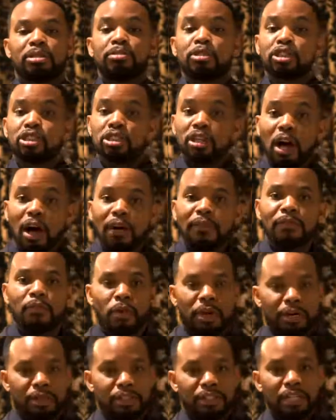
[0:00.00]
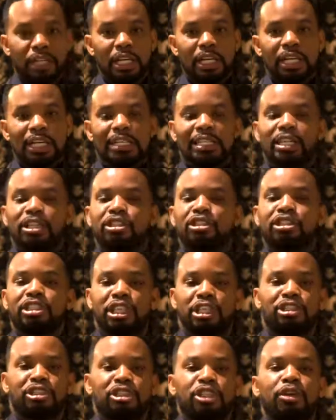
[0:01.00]
some softwares that
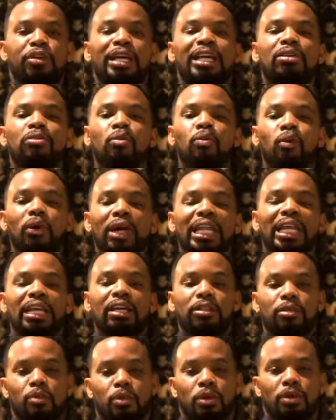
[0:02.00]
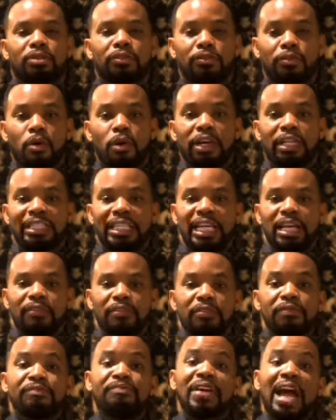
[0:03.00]
assist you in winning in the world of Forex
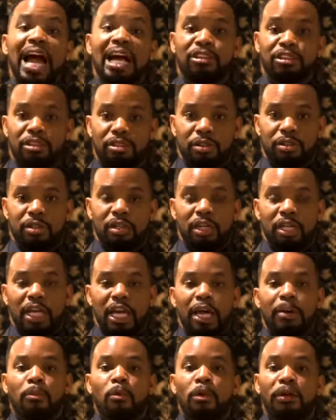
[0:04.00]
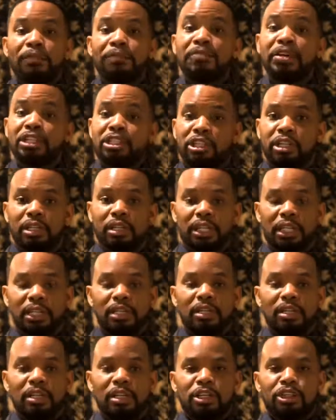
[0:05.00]
even faster and more
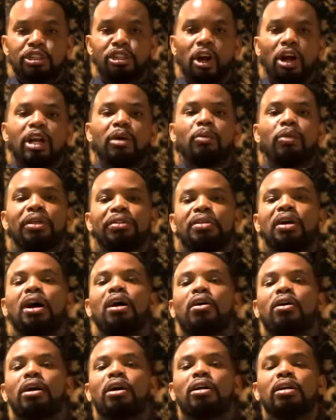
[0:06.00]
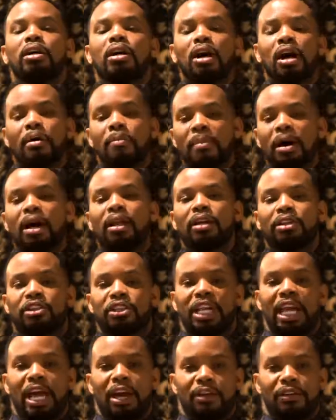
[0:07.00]
efficiently, starting with our Harmonic
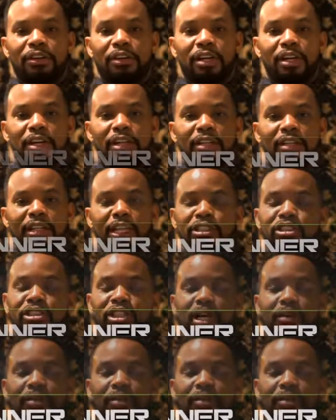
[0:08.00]
Scanner. Ladies and